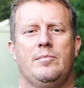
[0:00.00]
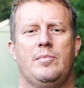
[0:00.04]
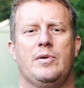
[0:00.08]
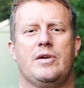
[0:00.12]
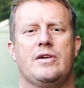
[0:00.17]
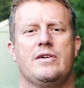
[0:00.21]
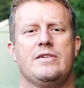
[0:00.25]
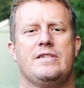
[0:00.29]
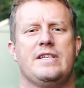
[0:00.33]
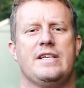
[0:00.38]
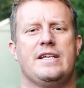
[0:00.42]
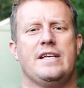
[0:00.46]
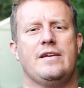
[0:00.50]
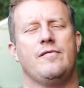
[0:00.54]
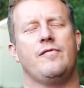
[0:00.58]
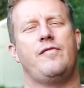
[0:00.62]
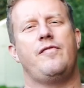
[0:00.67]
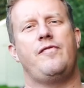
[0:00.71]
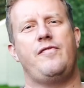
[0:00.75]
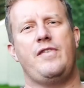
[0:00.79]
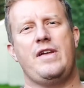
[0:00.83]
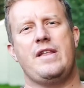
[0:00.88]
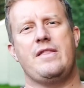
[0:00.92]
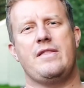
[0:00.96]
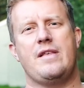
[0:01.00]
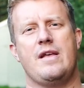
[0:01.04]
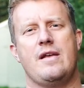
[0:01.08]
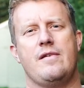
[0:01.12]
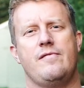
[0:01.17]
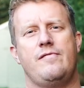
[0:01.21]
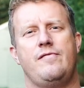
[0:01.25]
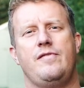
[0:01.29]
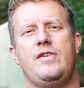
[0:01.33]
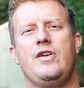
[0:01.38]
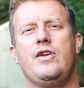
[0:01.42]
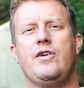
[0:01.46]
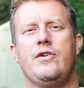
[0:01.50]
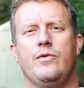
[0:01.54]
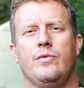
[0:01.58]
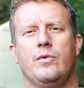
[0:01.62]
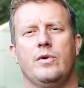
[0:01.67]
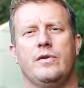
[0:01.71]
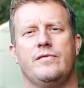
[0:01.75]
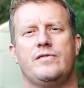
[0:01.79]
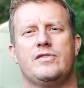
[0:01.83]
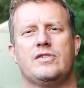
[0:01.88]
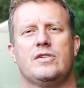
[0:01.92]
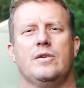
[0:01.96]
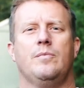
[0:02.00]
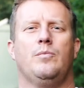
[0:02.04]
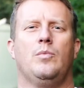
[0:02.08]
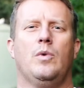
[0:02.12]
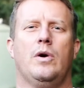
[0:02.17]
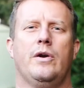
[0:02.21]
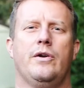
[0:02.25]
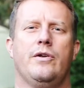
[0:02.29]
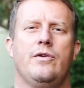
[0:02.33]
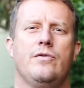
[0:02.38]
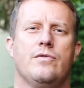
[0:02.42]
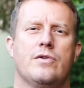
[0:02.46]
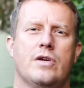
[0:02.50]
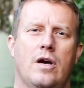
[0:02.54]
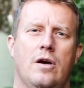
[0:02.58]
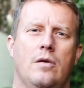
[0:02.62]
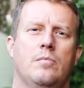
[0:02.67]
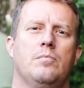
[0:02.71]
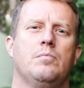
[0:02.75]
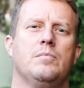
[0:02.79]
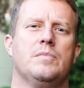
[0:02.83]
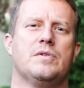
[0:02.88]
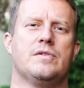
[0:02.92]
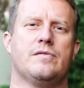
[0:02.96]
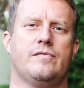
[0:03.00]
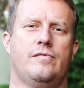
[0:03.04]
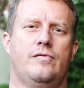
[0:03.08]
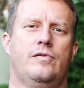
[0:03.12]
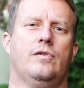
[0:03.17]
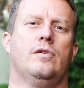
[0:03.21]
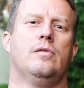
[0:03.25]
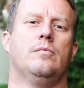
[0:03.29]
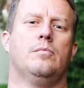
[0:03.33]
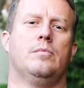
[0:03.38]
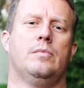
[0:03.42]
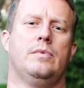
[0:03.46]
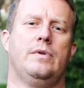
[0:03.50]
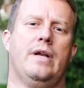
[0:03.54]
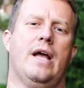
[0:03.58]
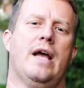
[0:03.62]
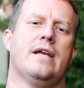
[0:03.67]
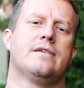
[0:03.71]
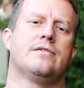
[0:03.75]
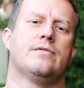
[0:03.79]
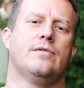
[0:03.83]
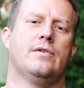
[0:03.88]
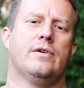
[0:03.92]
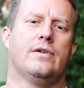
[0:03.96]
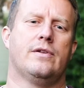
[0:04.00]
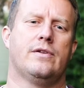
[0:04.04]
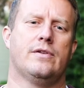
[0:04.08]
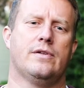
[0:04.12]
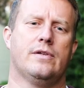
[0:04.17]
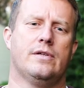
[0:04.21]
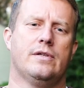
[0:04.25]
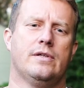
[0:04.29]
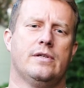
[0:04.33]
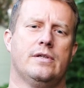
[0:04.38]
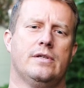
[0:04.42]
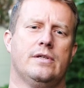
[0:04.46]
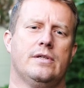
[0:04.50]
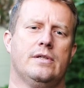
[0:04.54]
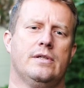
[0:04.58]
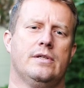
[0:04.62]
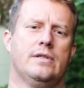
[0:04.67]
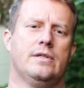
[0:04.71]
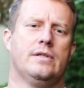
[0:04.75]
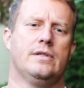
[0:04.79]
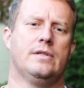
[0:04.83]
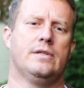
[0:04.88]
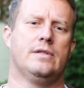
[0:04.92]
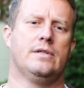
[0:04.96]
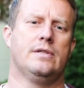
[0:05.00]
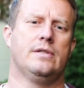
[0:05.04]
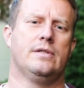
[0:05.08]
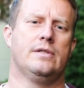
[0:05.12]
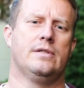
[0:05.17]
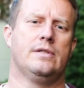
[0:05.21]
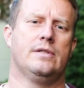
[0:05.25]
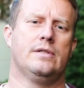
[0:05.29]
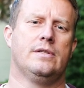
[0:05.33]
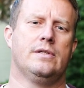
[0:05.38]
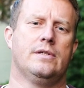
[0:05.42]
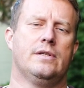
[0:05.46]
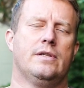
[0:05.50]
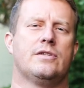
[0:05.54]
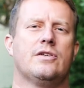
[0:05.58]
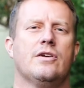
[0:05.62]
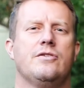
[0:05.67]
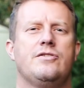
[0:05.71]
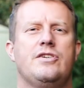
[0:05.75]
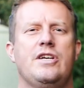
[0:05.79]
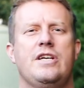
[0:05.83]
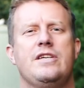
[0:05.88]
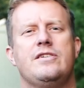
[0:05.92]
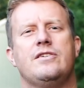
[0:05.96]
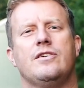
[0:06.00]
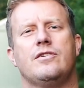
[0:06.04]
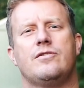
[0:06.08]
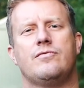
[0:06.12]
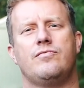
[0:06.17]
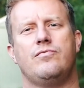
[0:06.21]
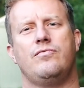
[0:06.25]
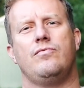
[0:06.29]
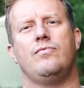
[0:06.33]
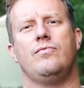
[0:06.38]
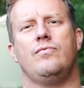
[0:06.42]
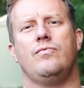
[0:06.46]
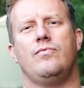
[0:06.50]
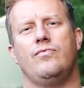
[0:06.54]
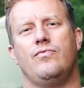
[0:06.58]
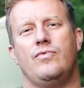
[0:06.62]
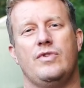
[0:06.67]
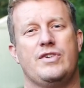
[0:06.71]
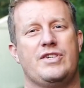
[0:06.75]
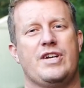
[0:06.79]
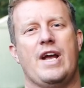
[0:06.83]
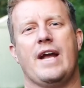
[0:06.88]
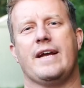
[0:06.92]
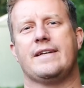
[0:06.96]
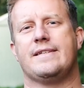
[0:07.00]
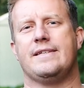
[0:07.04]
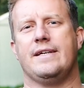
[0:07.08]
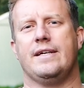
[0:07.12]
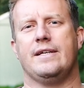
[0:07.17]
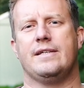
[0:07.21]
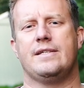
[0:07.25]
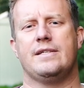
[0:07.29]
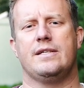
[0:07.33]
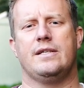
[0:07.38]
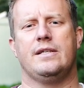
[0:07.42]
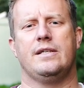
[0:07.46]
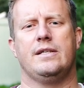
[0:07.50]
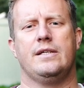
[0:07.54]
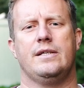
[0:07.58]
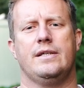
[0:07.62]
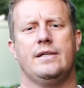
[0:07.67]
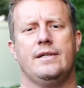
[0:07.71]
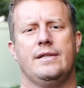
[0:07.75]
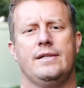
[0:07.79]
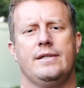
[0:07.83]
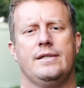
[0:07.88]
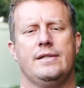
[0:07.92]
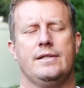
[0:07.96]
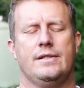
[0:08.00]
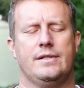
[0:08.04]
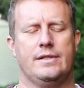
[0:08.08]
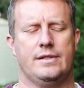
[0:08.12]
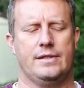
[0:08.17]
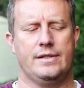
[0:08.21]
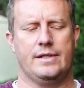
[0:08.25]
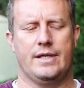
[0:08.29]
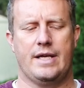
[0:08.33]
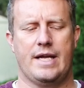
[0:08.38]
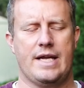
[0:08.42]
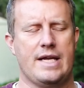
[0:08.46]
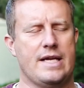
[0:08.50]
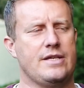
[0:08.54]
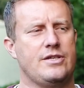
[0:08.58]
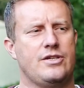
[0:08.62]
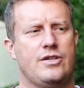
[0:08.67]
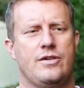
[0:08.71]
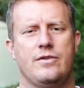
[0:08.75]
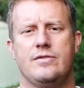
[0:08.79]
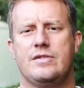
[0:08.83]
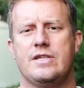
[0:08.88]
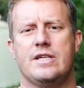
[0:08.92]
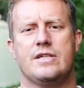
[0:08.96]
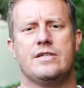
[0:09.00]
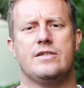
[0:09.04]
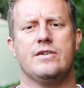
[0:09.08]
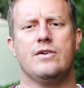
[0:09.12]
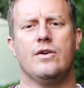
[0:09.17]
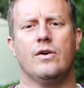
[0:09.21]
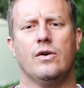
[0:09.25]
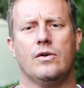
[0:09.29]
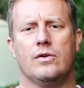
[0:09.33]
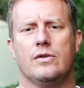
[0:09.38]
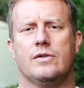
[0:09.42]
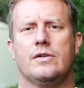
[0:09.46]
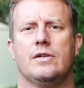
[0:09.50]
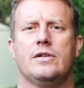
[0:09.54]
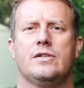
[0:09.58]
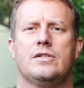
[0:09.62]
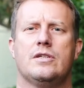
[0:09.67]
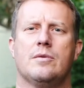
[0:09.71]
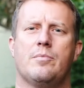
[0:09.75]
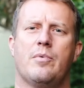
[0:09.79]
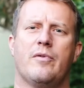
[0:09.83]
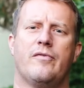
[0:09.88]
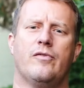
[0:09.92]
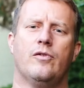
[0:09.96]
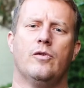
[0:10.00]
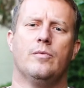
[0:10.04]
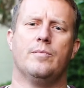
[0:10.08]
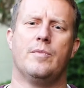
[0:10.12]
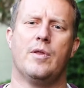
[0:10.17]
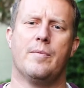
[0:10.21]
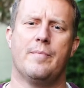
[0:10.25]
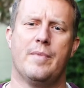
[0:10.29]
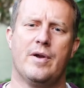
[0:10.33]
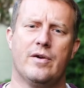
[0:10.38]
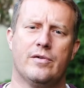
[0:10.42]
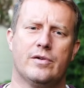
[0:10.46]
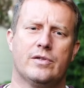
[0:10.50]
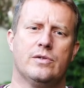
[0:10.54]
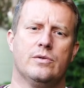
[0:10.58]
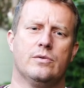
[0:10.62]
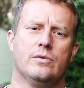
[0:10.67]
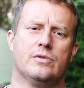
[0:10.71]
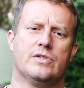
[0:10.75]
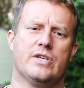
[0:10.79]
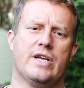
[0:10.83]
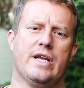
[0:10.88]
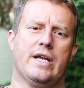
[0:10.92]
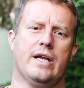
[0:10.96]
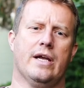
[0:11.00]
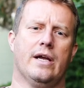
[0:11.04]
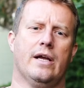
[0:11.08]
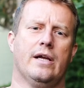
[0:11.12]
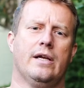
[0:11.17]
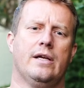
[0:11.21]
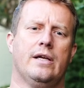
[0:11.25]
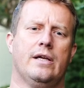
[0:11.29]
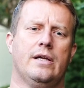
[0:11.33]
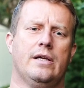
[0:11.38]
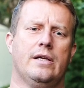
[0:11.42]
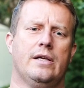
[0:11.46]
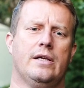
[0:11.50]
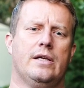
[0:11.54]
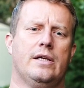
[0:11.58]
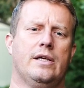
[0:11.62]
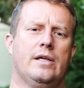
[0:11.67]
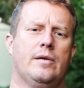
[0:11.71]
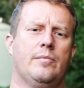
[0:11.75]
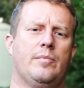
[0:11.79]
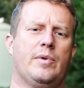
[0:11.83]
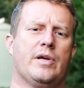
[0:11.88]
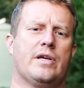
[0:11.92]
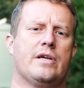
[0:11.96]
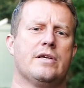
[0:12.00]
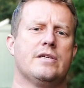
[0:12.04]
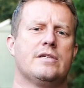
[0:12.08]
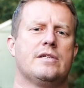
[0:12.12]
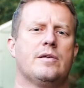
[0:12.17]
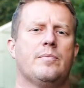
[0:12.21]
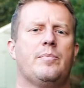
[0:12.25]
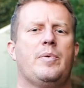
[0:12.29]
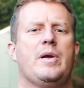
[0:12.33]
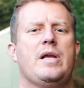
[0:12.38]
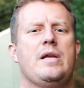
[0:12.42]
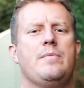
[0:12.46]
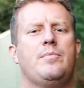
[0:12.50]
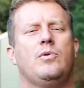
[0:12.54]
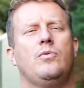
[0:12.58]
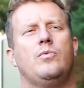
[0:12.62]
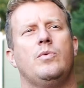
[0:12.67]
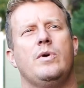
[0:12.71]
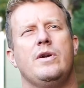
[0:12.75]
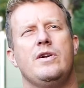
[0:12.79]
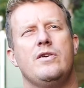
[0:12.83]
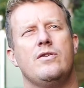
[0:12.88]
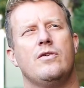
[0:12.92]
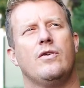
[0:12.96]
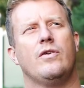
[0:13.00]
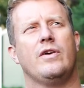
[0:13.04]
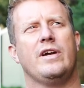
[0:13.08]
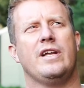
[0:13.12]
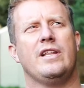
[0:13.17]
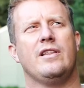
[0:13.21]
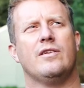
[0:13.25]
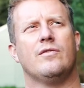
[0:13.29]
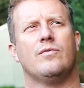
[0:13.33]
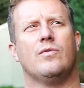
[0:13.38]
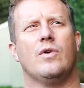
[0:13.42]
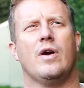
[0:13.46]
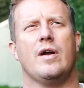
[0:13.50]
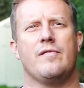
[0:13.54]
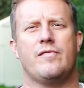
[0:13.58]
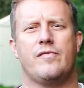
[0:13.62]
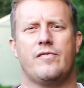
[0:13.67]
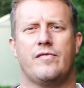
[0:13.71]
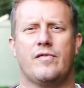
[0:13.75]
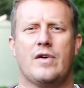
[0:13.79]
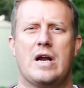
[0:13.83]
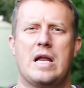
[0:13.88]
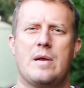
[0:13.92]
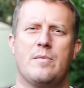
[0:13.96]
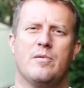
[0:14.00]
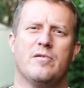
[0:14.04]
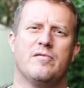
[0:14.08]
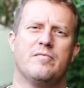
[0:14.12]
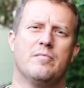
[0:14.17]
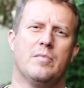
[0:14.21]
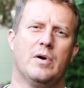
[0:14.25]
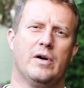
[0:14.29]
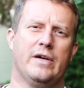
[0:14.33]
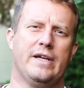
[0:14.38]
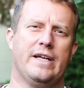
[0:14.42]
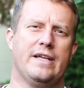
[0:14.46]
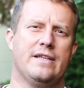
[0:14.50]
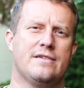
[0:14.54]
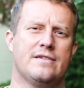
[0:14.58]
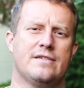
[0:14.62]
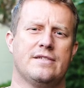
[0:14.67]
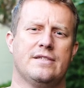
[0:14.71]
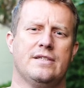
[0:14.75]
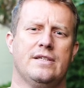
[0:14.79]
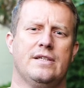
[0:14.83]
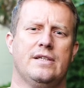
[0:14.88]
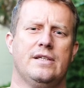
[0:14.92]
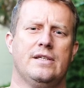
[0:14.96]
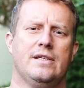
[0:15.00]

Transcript: because he didn't fit their view of someone who comes from Nazareth. So Jesus rejected, he chooses not to perform the miracles here because the people were not in the right frame of mind